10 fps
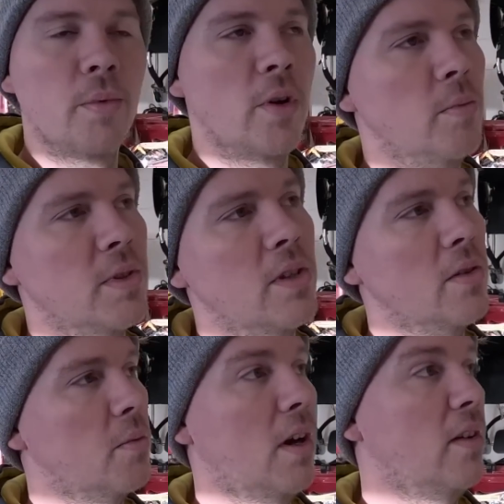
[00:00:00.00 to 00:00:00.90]
of rooms. The
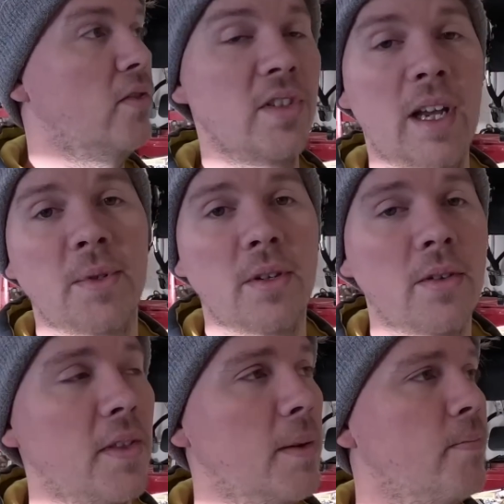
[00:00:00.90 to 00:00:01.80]
other one does absolutely
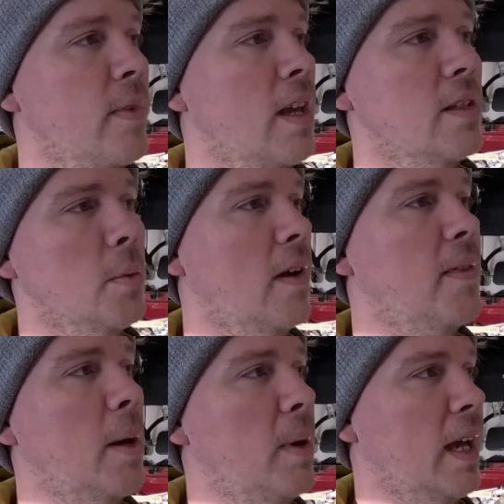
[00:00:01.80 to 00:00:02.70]
nothing. So we left
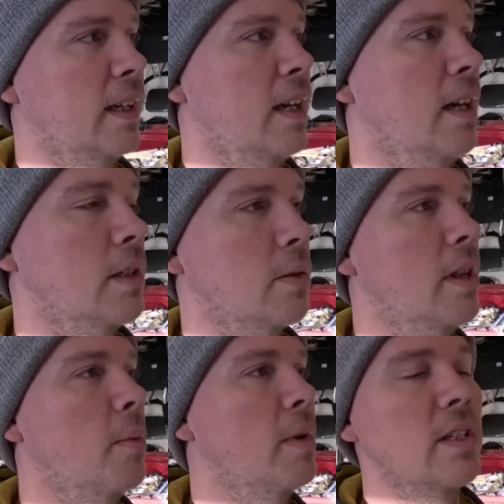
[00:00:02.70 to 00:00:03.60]
that blank as
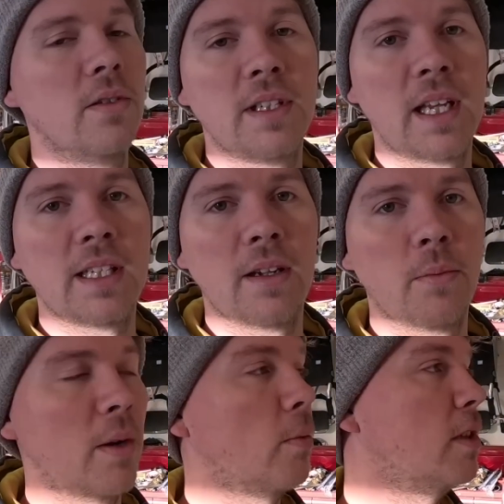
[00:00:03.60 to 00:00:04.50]
something that we could sort of test
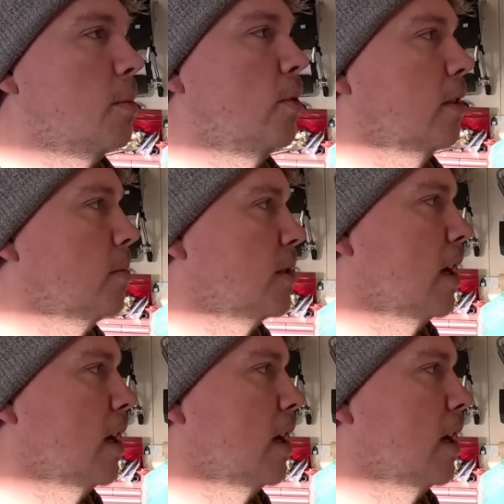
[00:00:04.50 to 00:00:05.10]
once the board comes